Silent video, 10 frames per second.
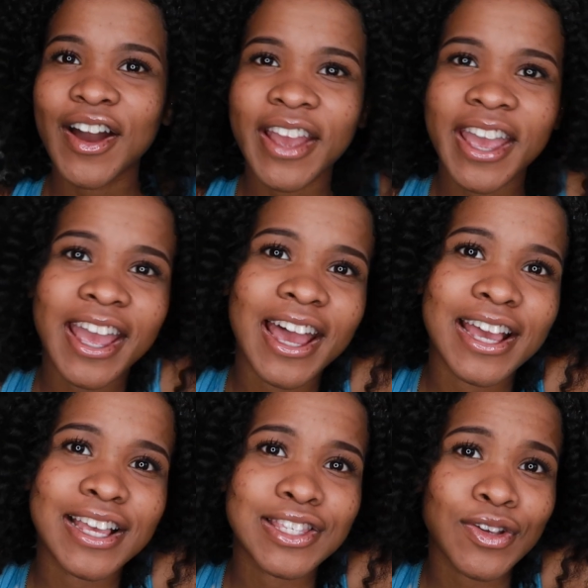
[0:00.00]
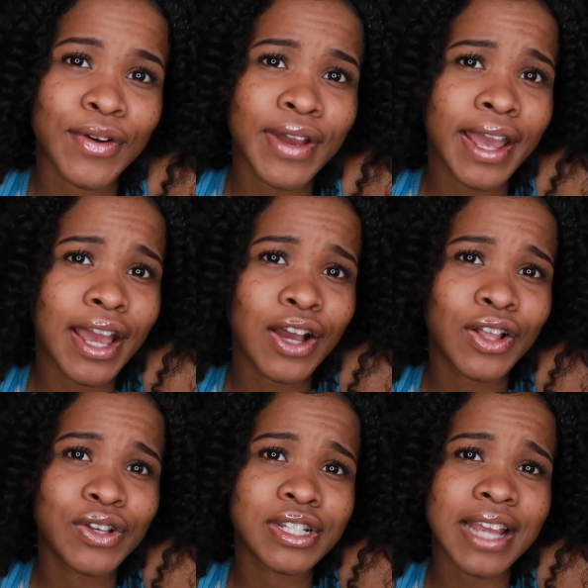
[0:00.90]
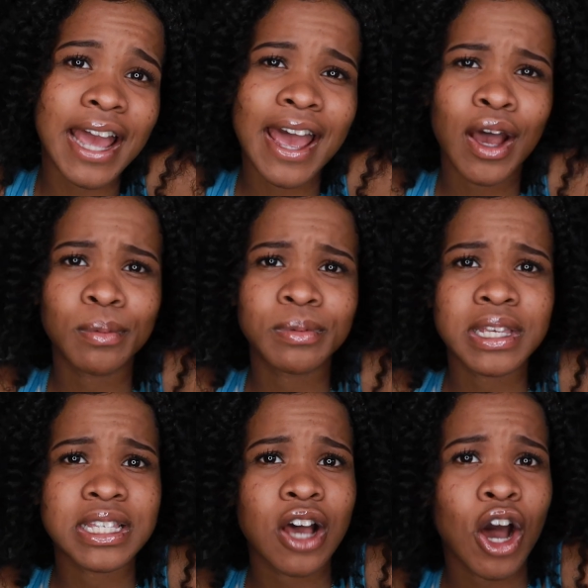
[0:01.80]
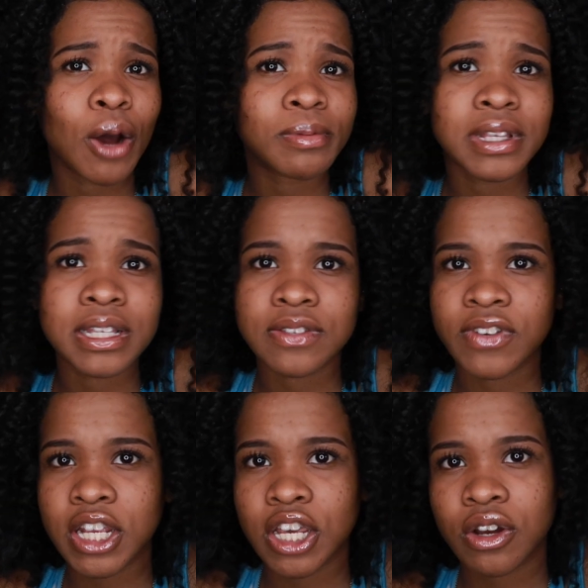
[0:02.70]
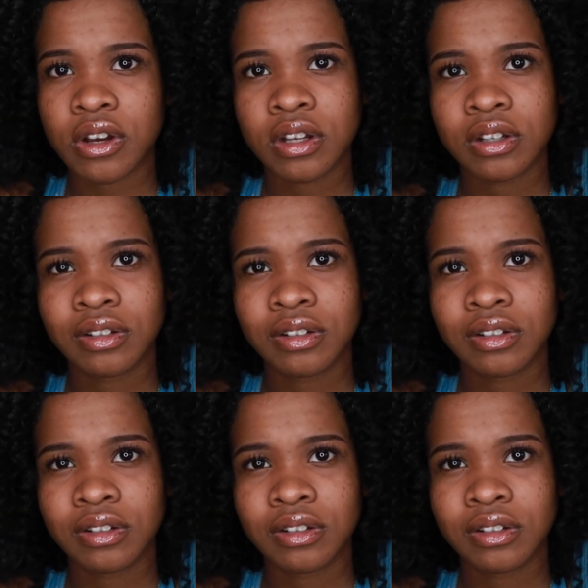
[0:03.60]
Okay guys, so in conclusion, I hope this video.